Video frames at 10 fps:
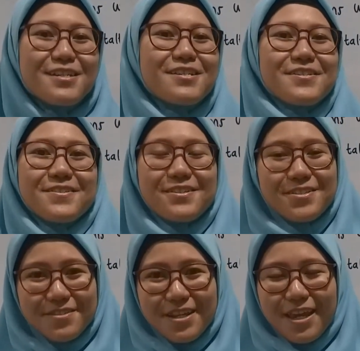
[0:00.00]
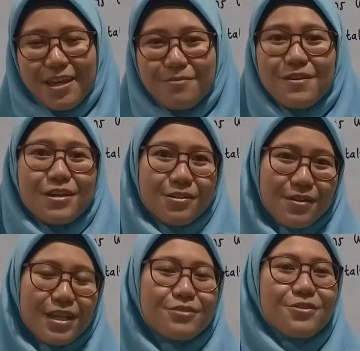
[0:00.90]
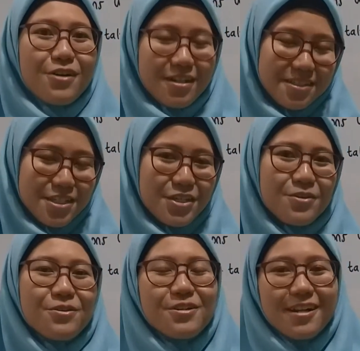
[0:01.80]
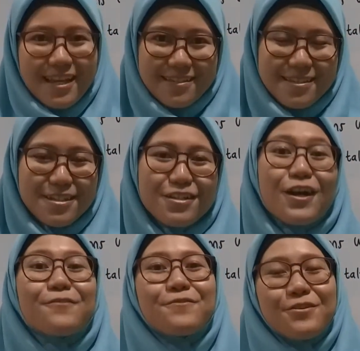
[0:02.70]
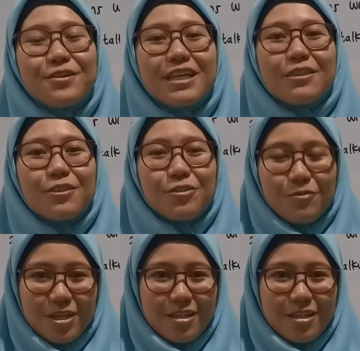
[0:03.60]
So today we are going to continue your lesson of Unit 3.